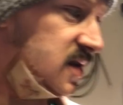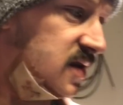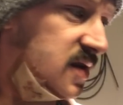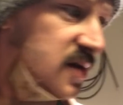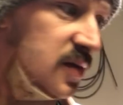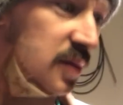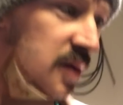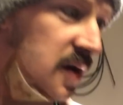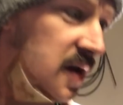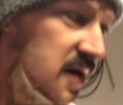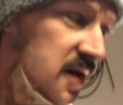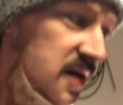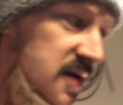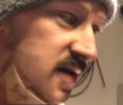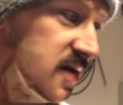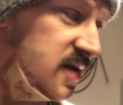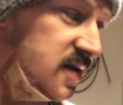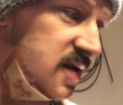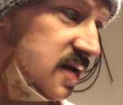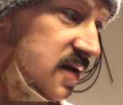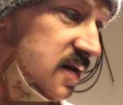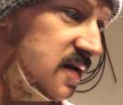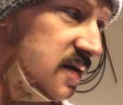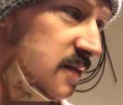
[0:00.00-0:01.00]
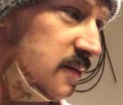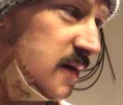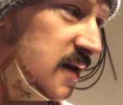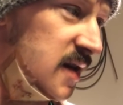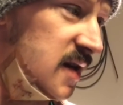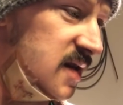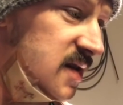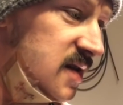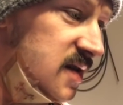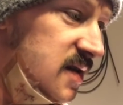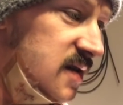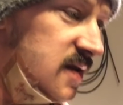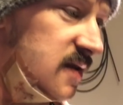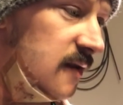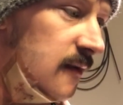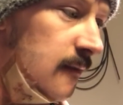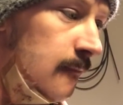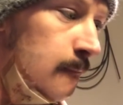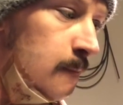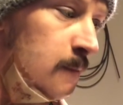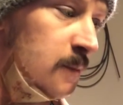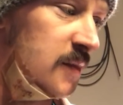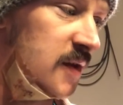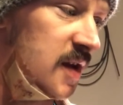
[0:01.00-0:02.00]
the wiring still is a mess.
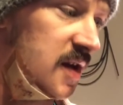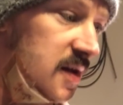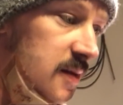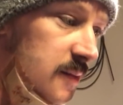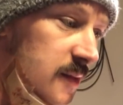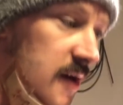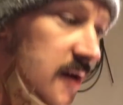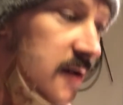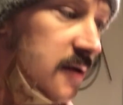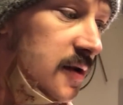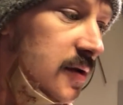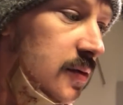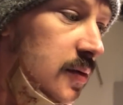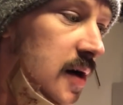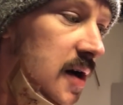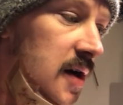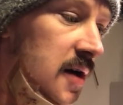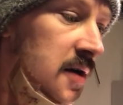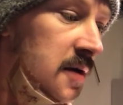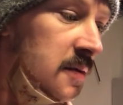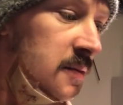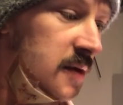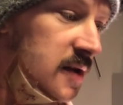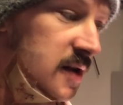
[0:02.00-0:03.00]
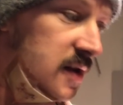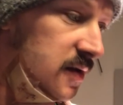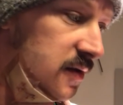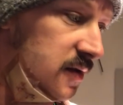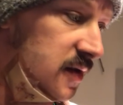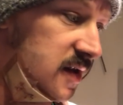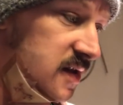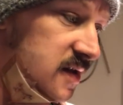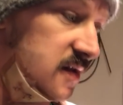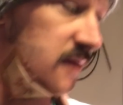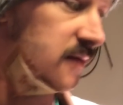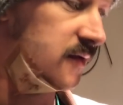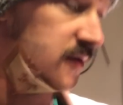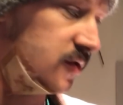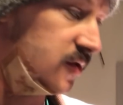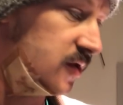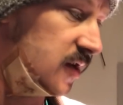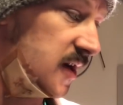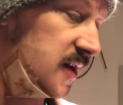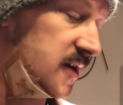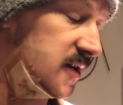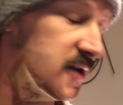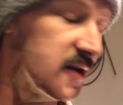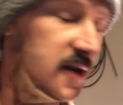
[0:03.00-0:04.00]
Not the battery wiring, but the rest of the
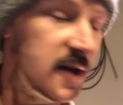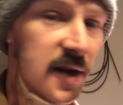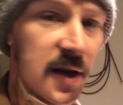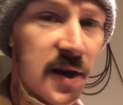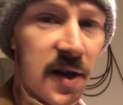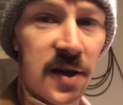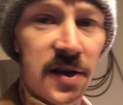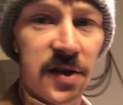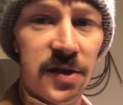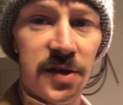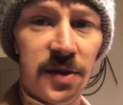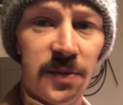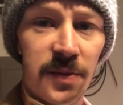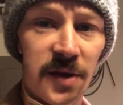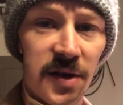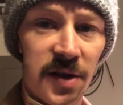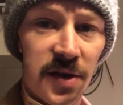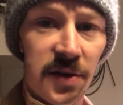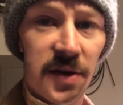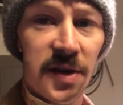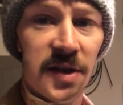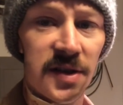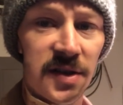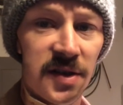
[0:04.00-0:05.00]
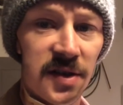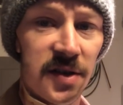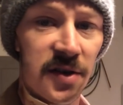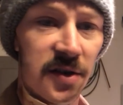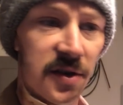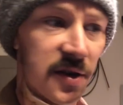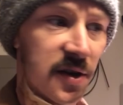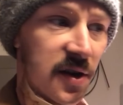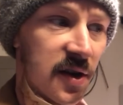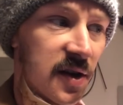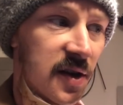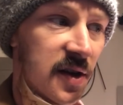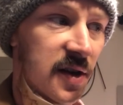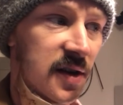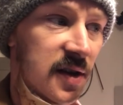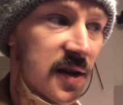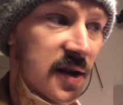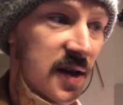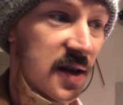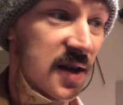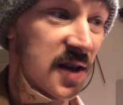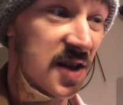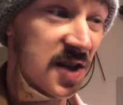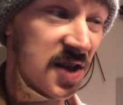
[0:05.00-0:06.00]
tractor. So I'm gonna go ahead and start on the
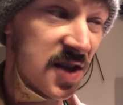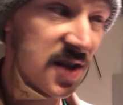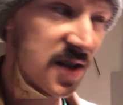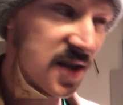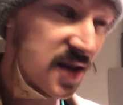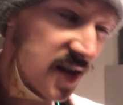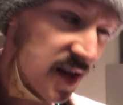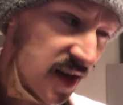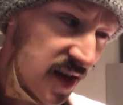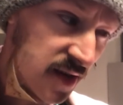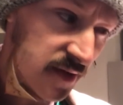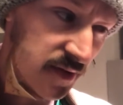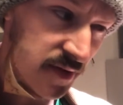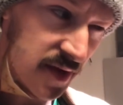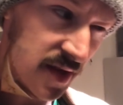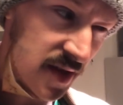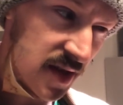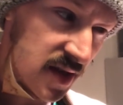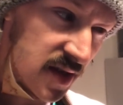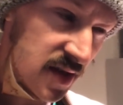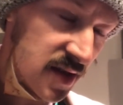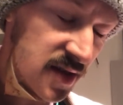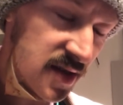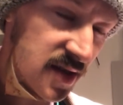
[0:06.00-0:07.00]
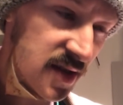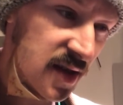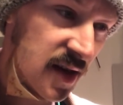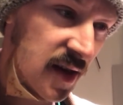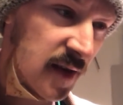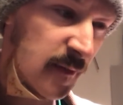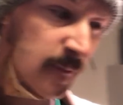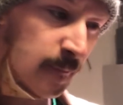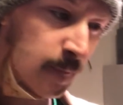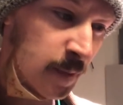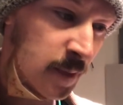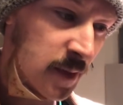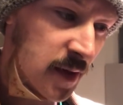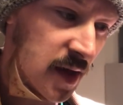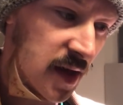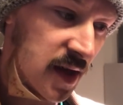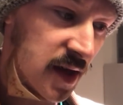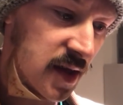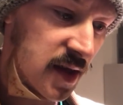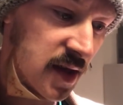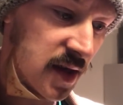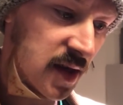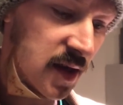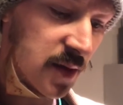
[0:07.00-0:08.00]
ignition side of things. I
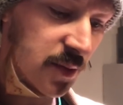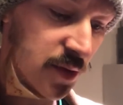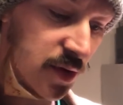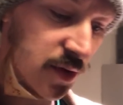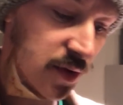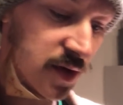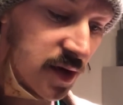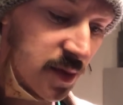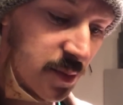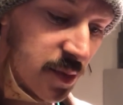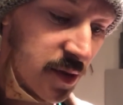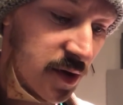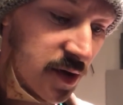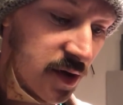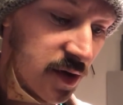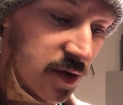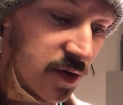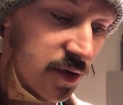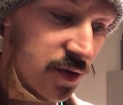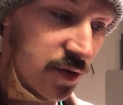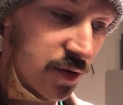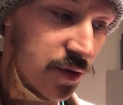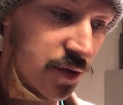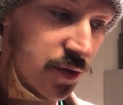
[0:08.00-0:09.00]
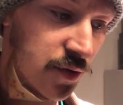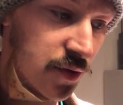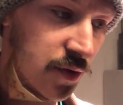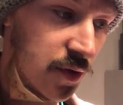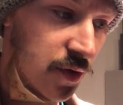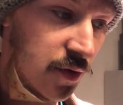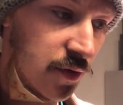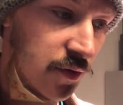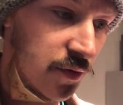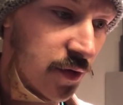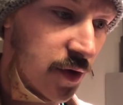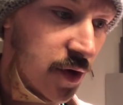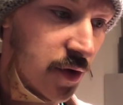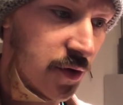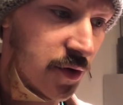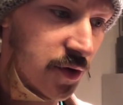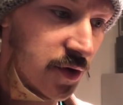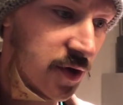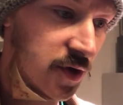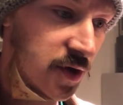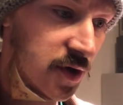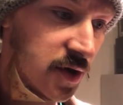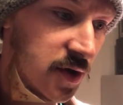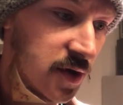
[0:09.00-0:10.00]
think I'm going to put the new
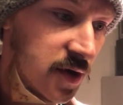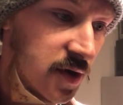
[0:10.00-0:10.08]
rotor